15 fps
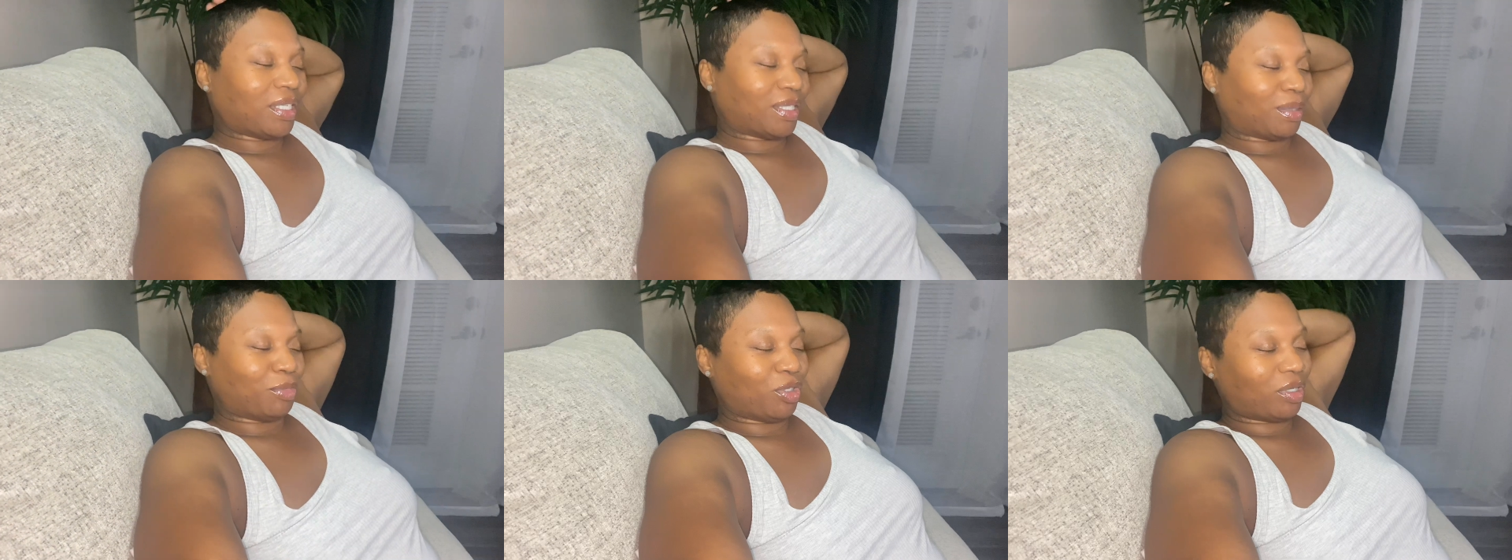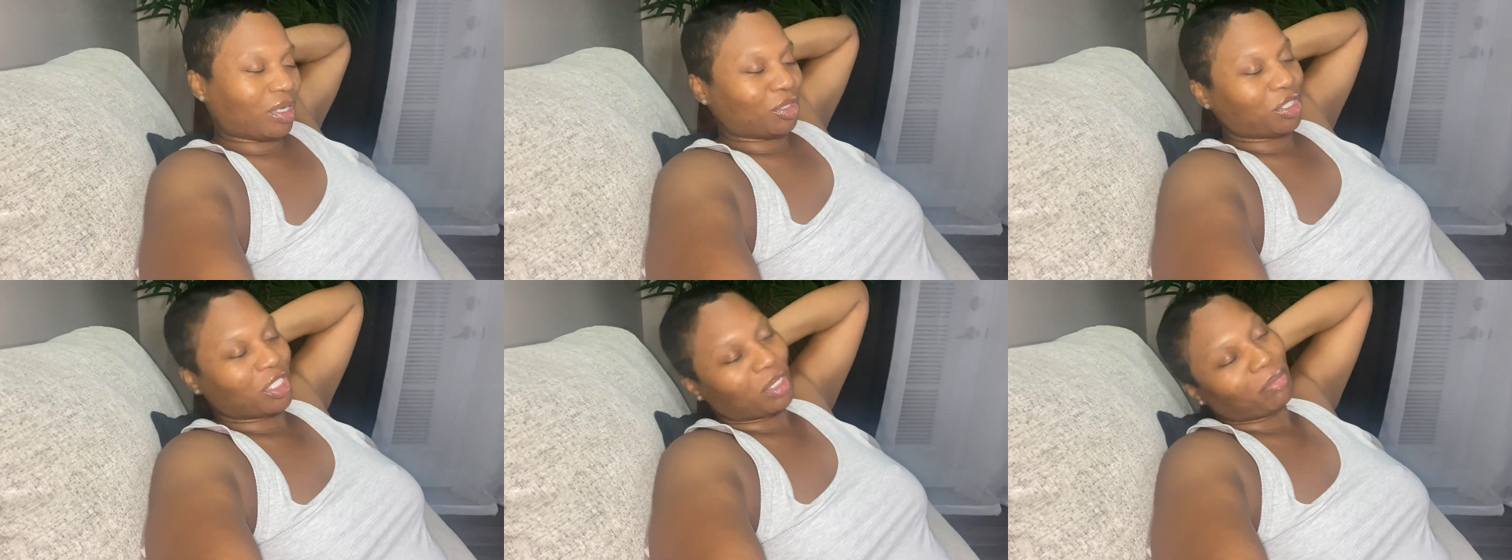um, you know,
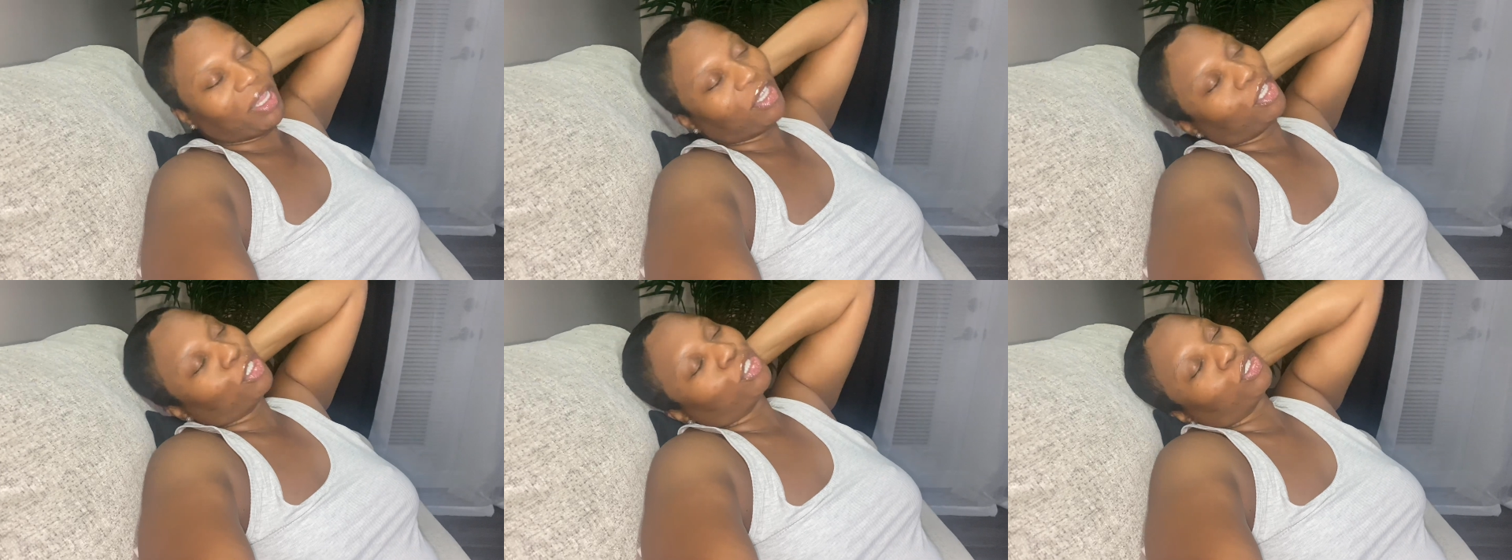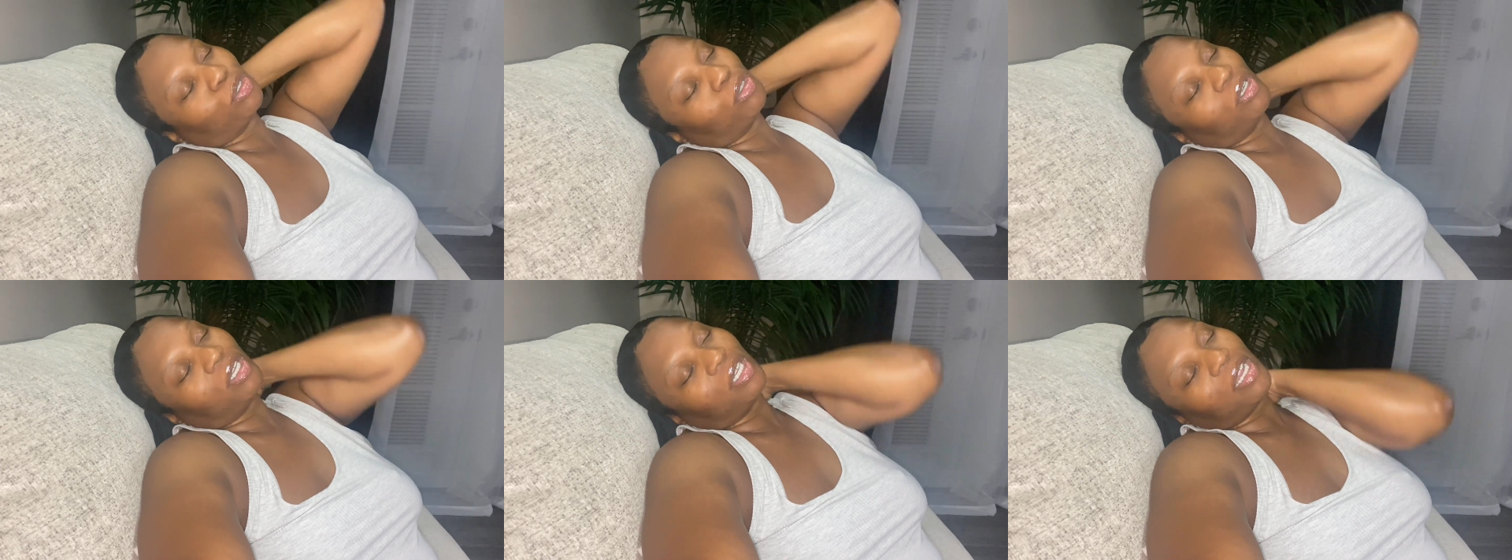just making
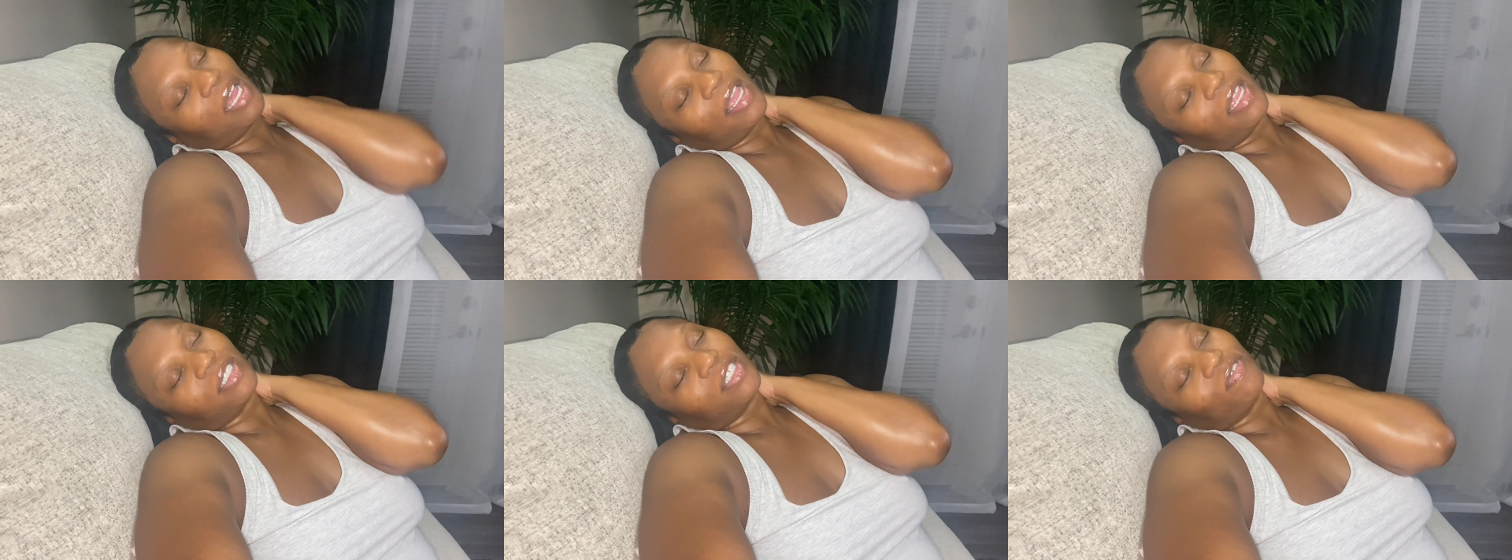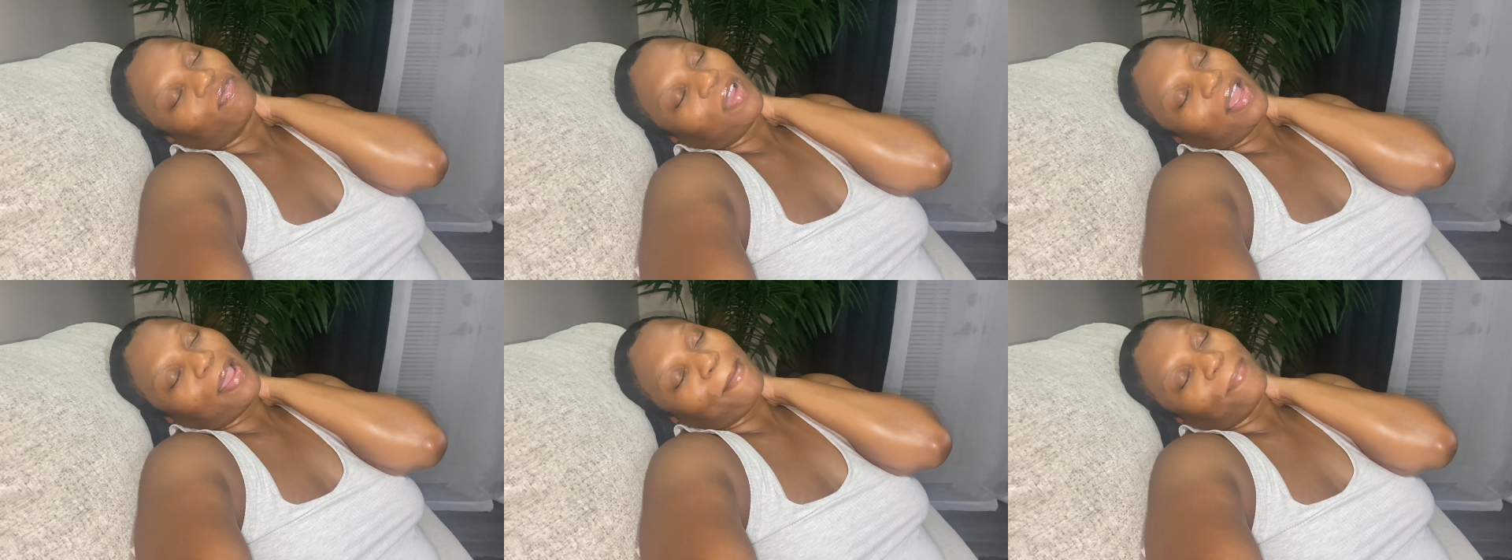sure like to
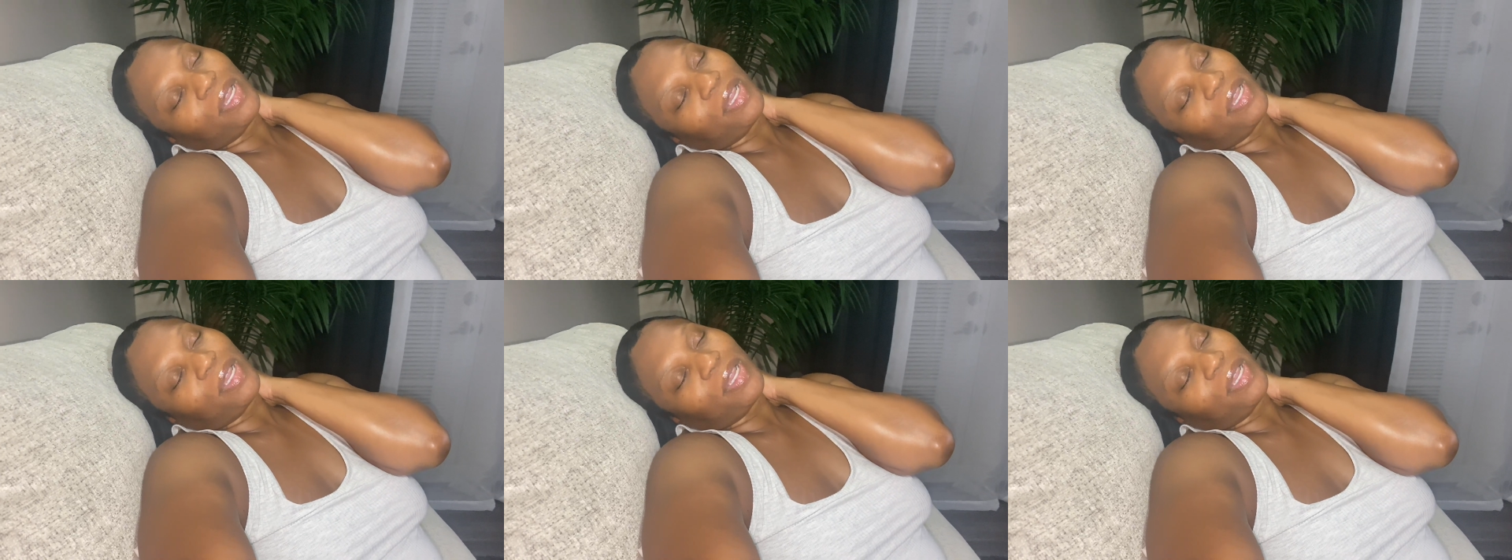find